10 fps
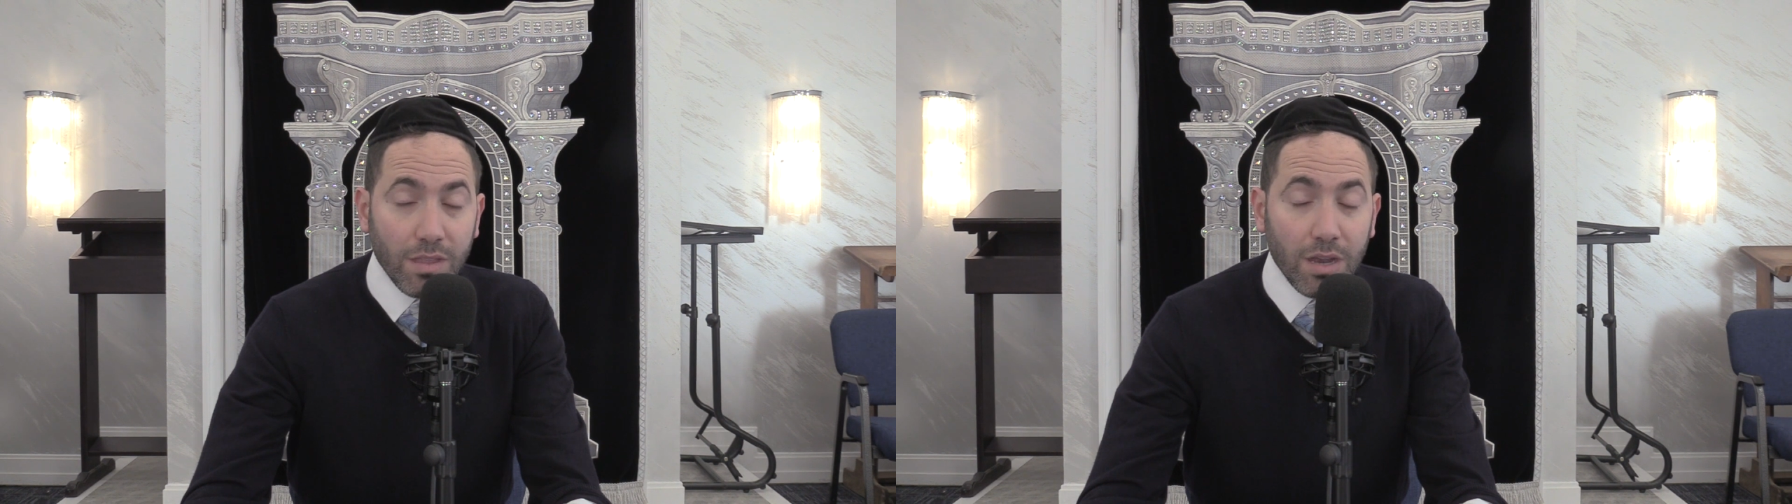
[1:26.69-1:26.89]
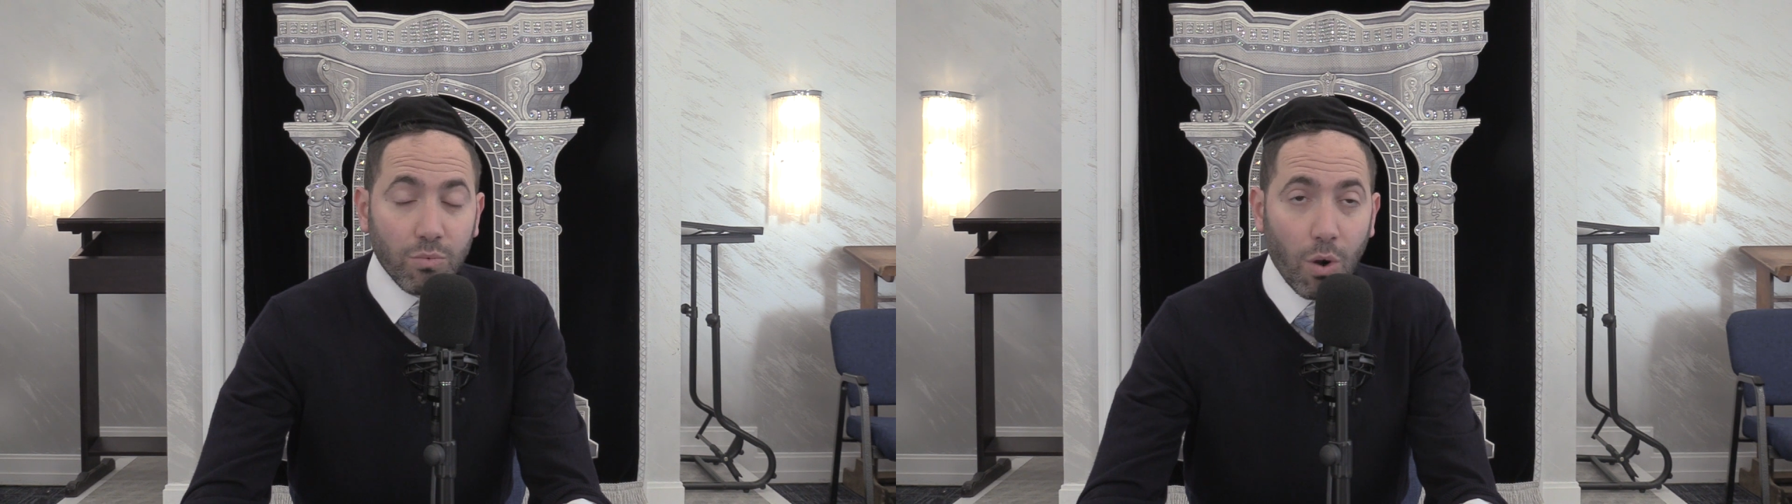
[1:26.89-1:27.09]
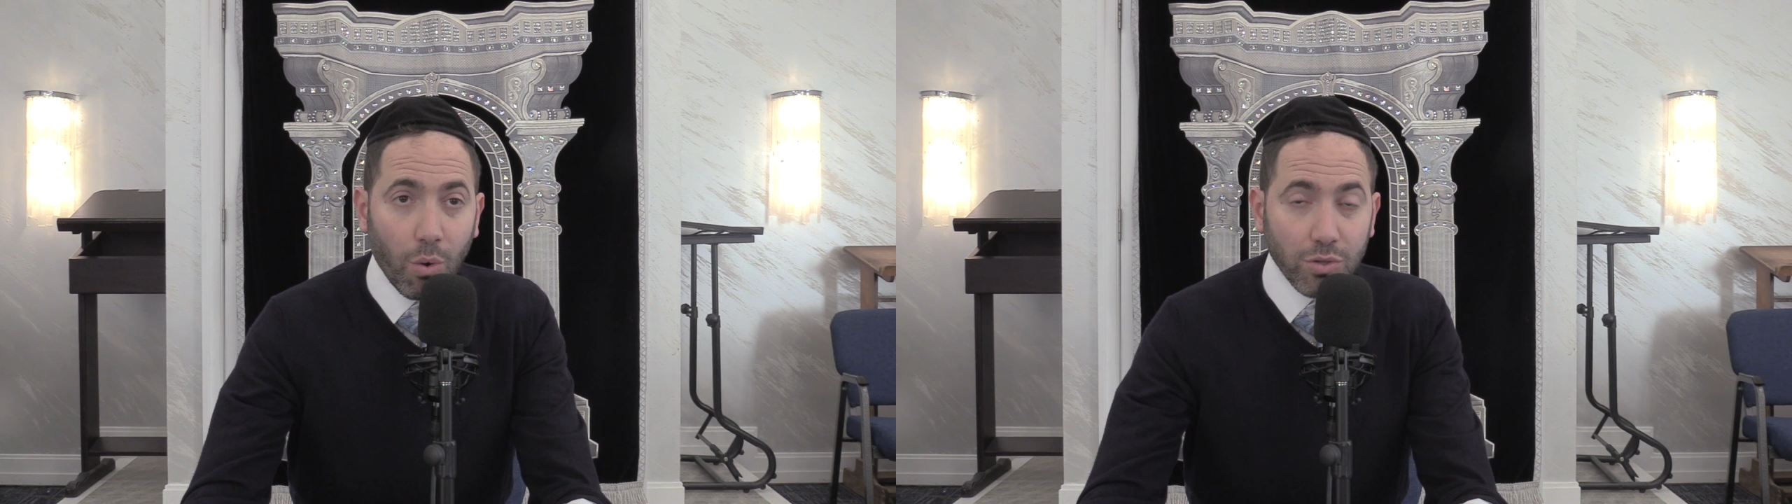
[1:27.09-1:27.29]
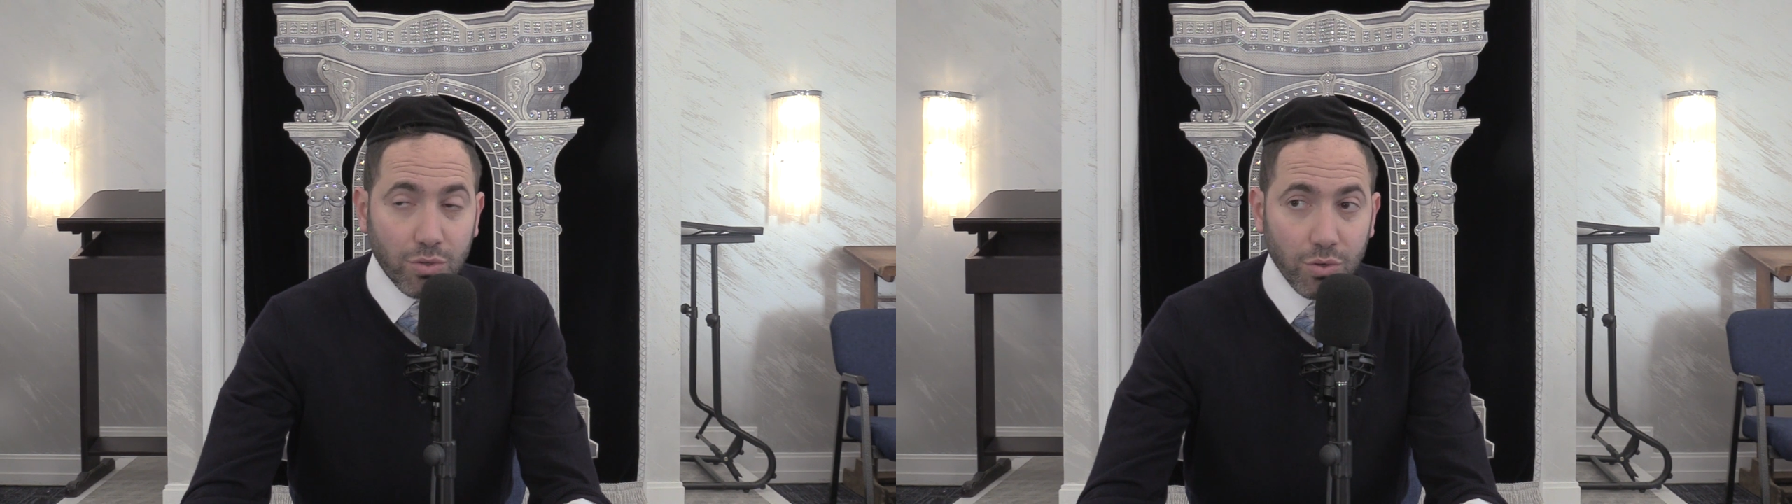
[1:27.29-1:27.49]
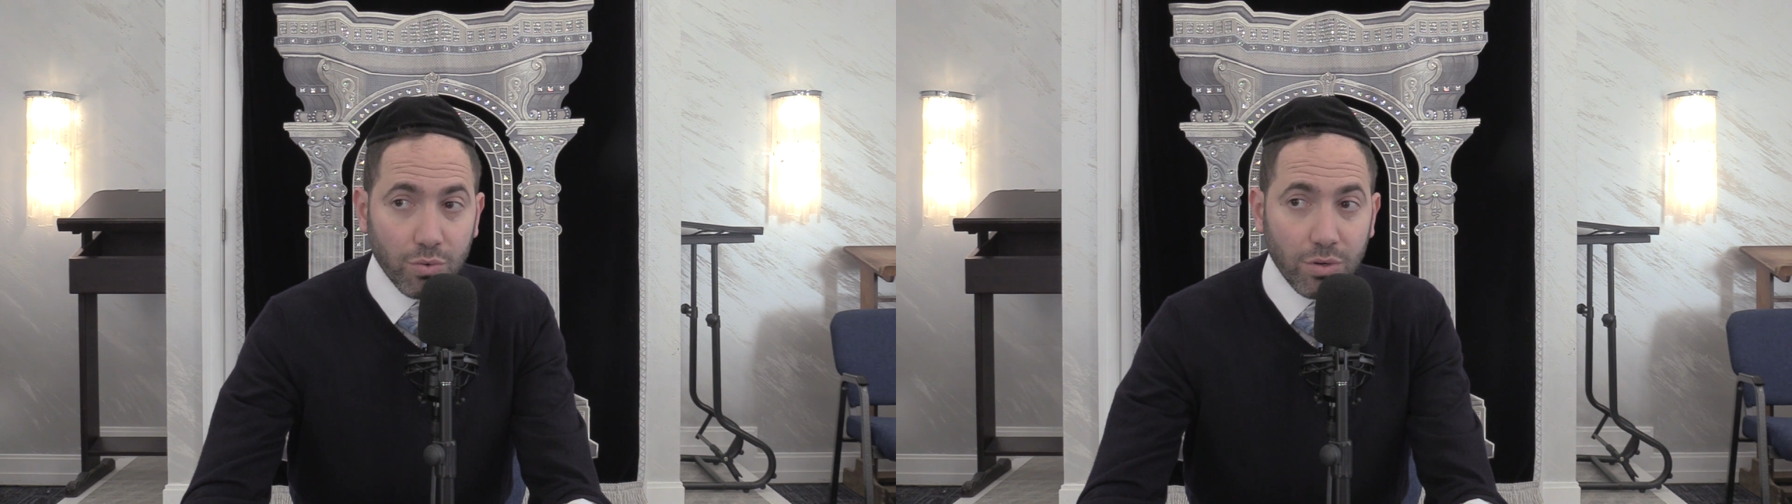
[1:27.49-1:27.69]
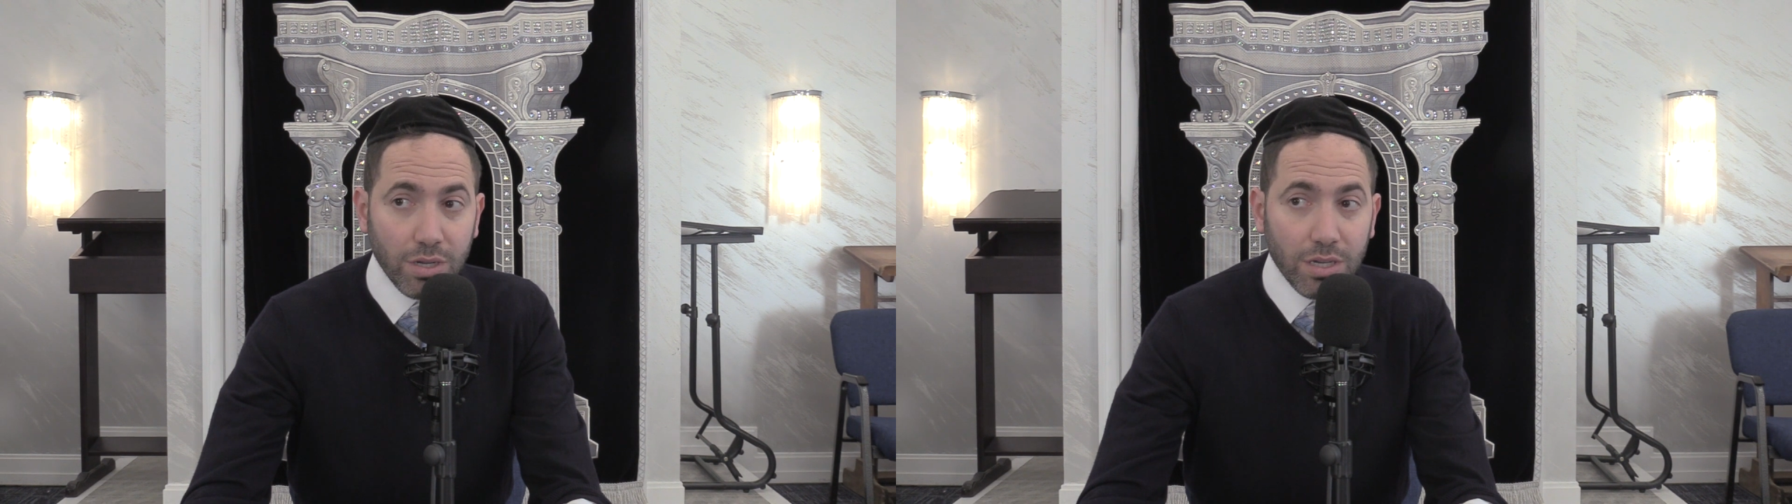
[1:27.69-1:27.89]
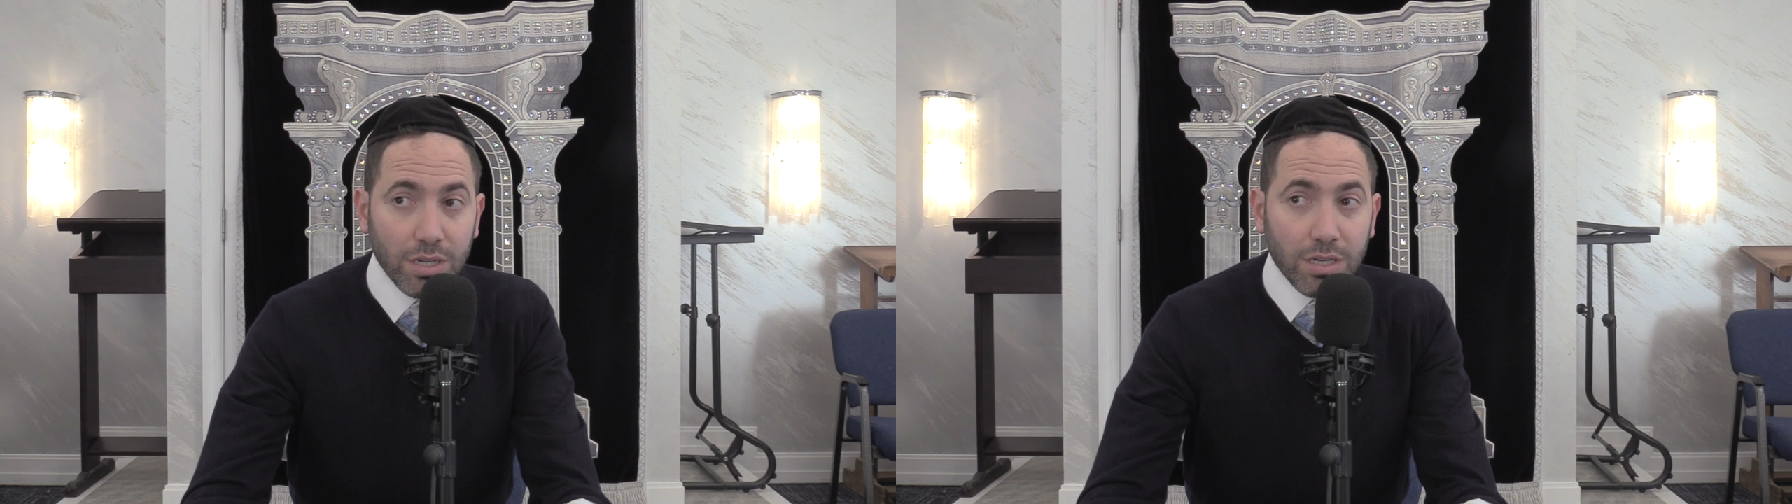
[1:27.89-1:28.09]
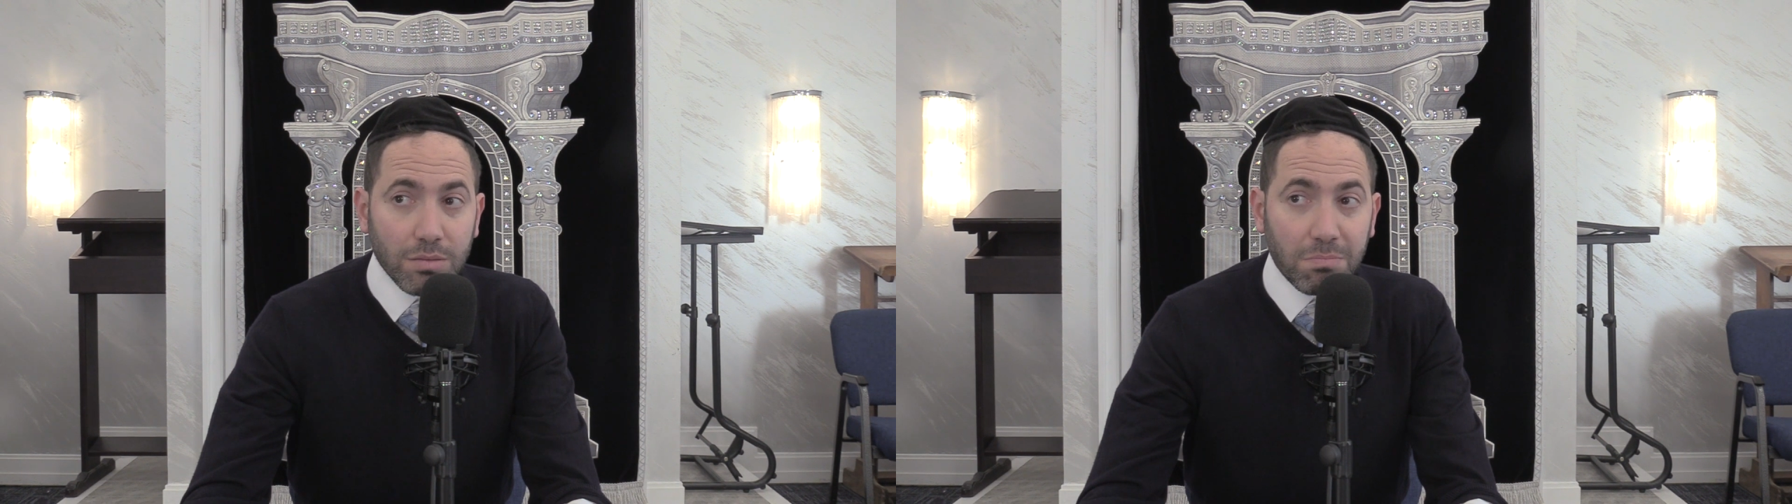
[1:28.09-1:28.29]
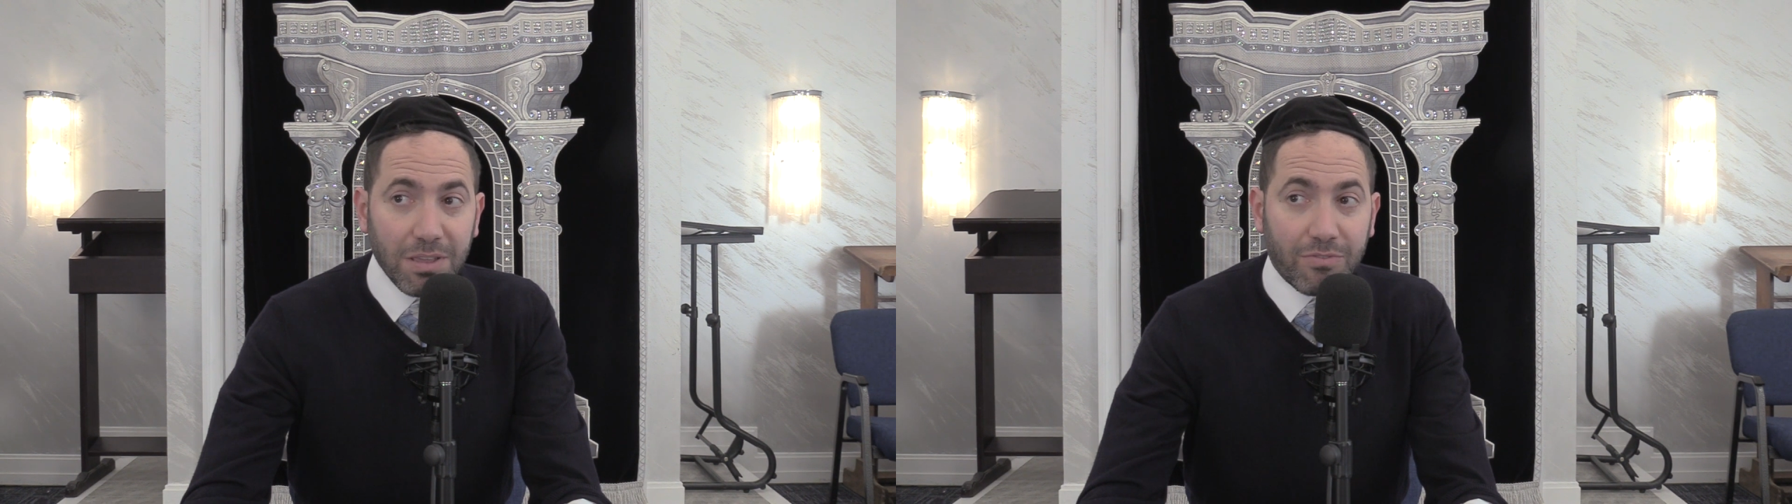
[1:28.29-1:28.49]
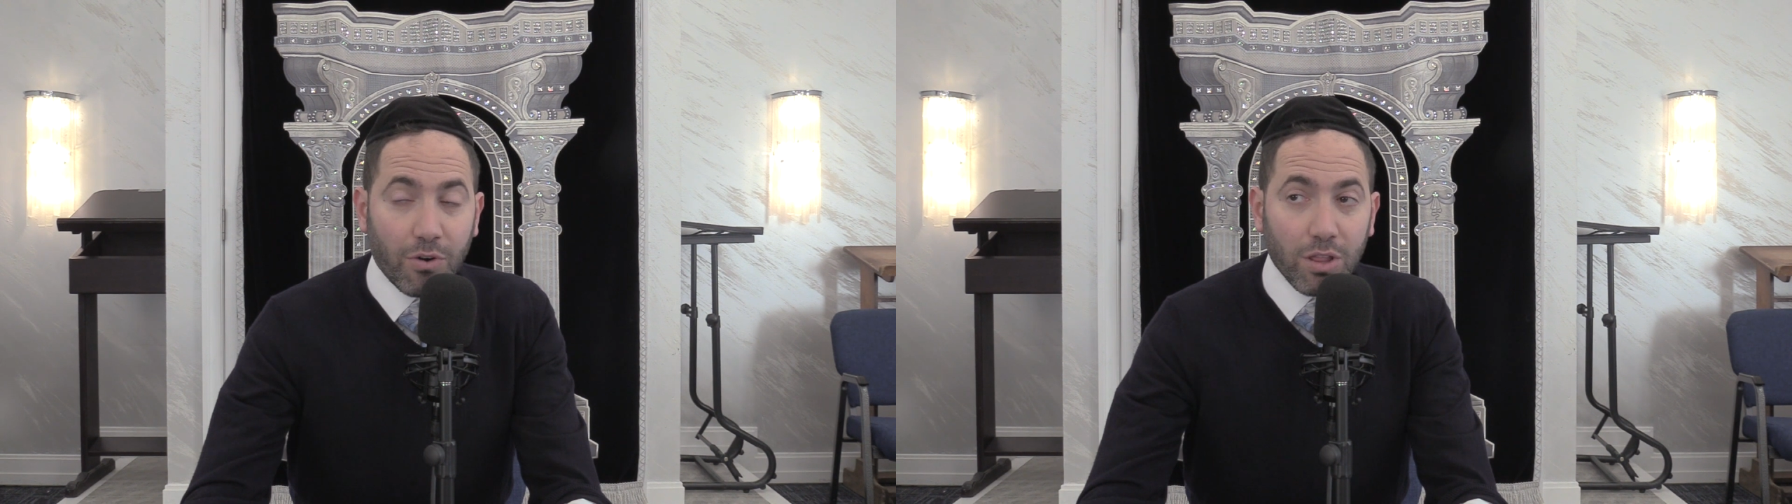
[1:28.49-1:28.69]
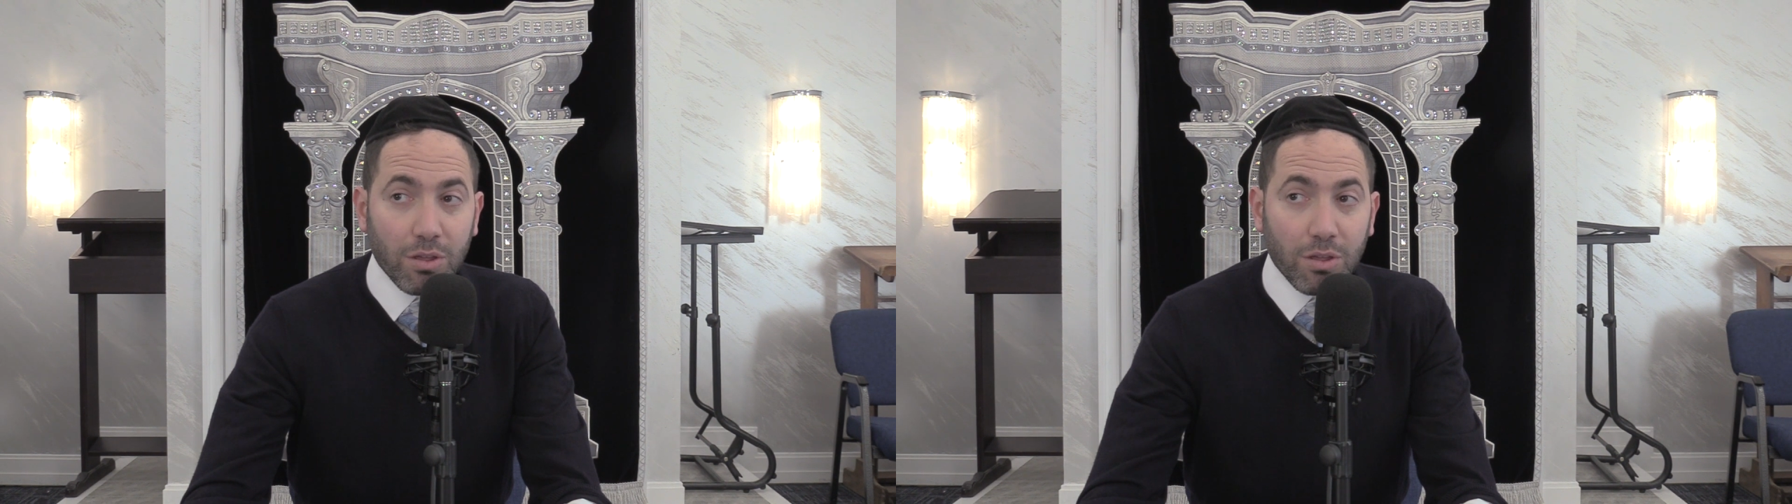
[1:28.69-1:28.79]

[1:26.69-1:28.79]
In World War II, before